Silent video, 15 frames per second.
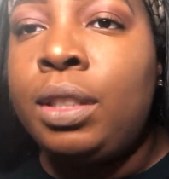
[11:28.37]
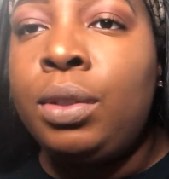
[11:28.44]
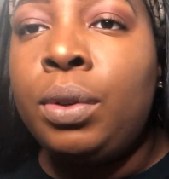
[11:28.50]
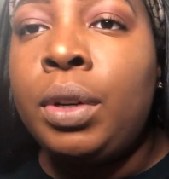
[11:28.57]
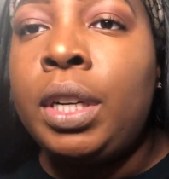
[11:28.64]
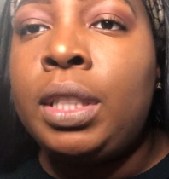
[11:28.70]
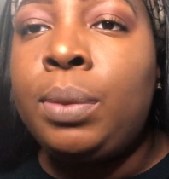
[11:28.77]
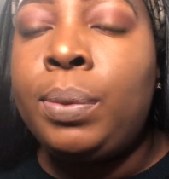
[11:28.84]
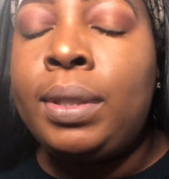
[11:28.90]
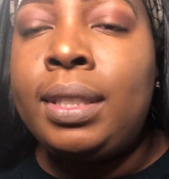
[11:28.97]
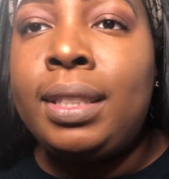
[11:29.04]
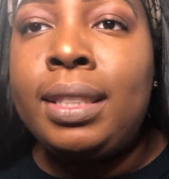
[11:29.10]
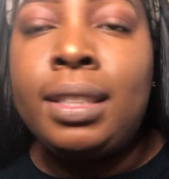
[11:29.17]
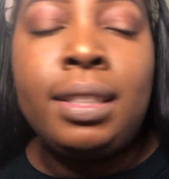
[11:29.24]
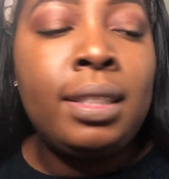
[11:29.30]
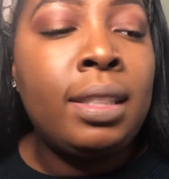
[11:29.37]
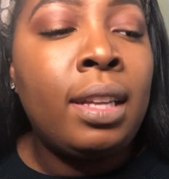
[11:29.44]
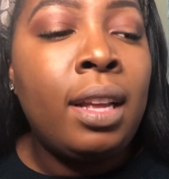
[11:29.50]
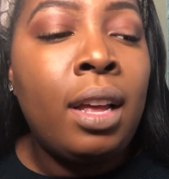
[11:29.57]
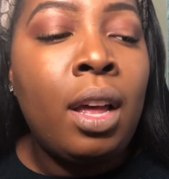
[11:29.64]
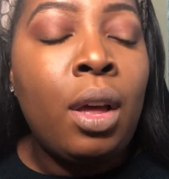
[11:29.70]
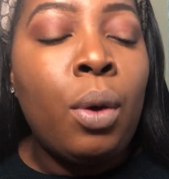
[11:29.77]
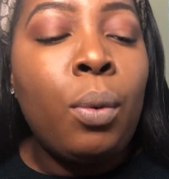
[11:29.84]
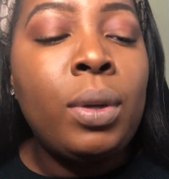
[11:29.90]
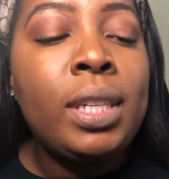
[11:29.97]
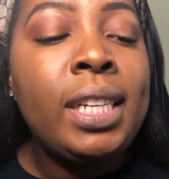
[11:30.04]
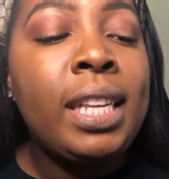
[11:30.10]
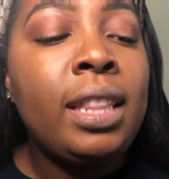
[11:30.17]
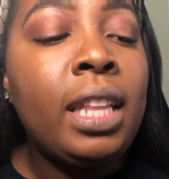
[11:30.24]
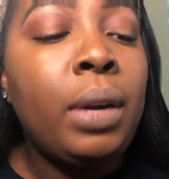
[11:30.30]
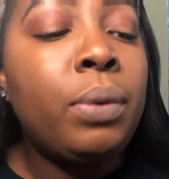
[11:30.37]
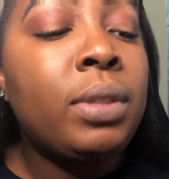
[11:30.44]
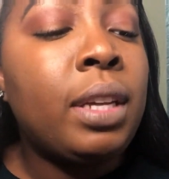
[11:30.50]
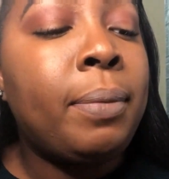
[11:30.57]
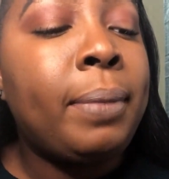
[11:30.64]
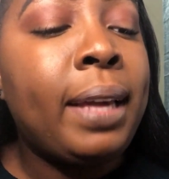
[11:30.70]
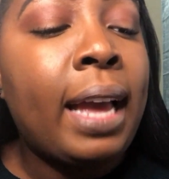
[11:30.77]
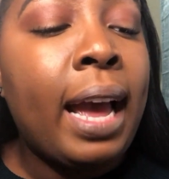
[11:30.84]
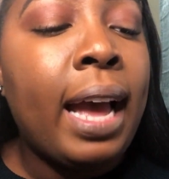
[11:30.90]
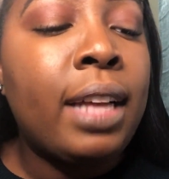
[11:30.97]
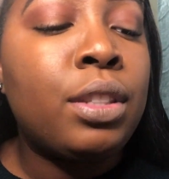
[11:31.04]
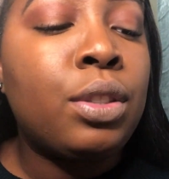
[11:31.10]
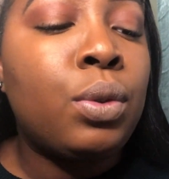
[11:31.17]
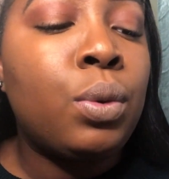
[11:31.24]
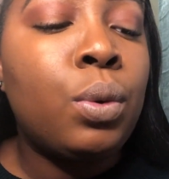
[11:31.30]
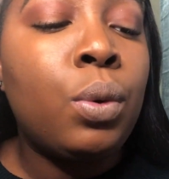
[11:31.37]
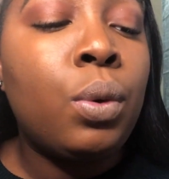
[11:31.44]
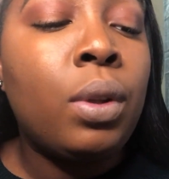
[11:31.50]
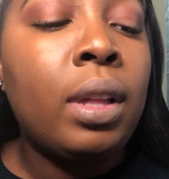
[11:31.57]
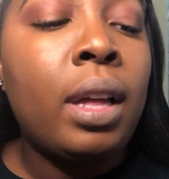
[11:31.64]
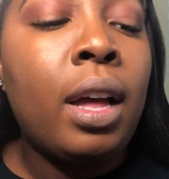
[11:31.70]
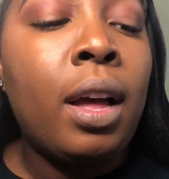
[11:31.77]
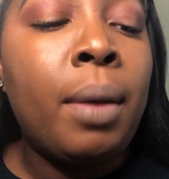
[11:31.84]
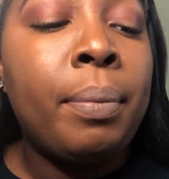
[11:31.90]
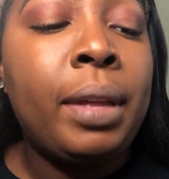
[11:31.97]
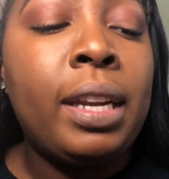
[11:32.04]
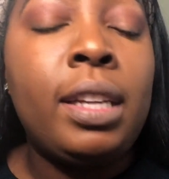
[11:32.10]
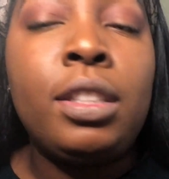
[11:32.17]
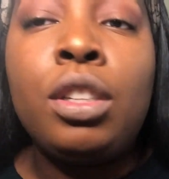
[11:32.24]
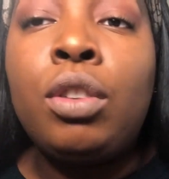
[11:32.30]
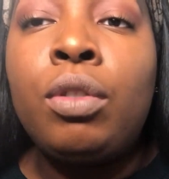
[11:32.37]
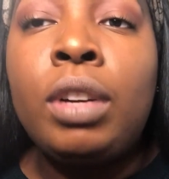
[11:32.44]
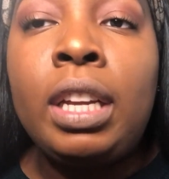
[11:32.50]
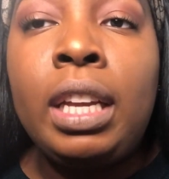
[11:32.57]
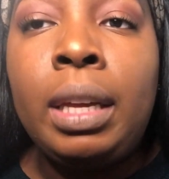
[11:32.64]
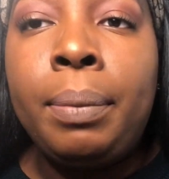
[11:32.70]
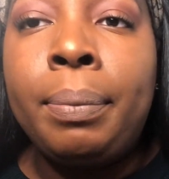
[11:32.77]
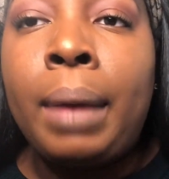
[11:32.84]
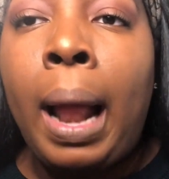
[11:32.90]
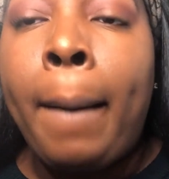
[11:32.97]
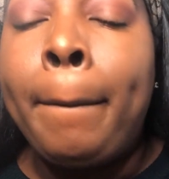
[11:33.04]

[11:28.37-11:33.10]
Norris, which I didn't think was gonna be as cool. It is a cream.